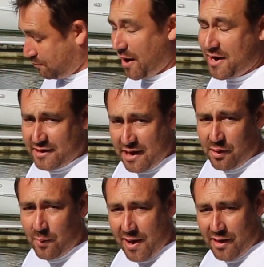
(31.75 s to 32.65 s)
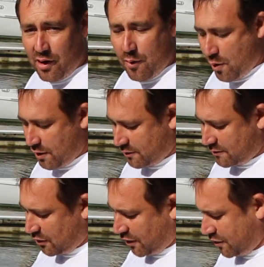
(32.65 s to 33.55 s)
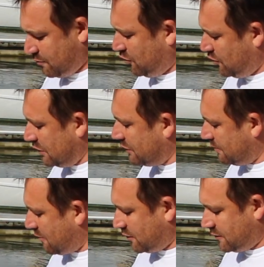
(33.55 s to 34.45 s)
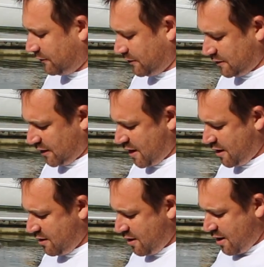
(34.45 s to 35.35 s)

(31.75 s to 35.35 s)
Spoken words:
break it down the way that I want it so I can use the most of it as I can.